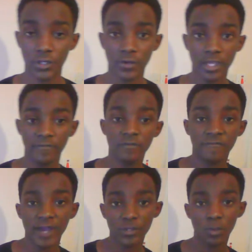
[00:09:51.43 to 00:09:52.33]
Okay, if you
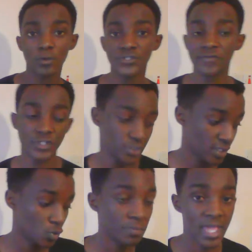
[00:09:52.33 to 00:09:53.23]
find your motivation,
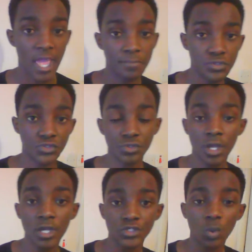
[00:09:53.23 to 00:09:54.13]
then you'll be able to
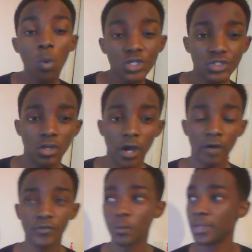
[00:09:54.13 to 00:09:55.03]
do what you
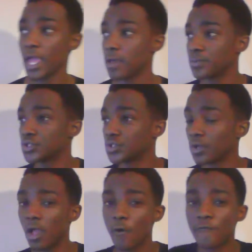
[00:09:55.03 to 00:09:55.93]
love. You'll be able
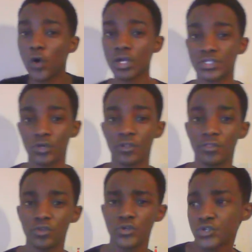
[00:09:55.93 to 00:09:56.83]
to focus
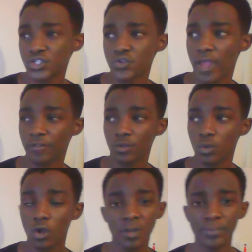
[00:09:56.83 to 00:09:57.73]
on your strength.
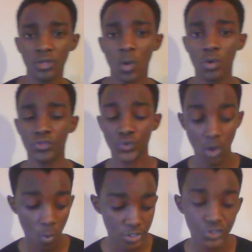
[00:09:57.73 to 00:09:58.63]
We only build through
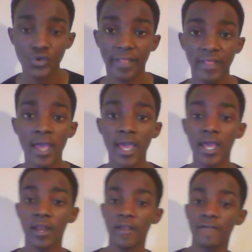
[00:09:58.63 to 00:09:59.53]
our strength.
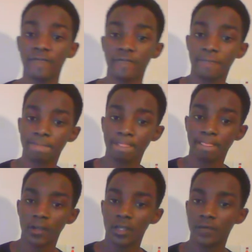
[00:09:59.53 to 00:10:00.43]
And if
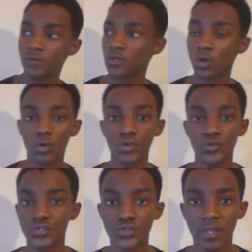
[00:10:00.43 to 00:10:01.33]
you don't know
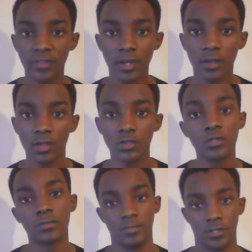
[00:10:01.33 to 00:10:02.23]
your strength, then
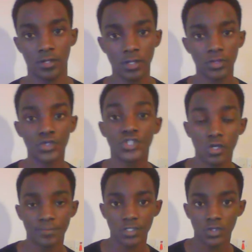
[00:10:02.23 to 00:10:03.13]
you're doomed.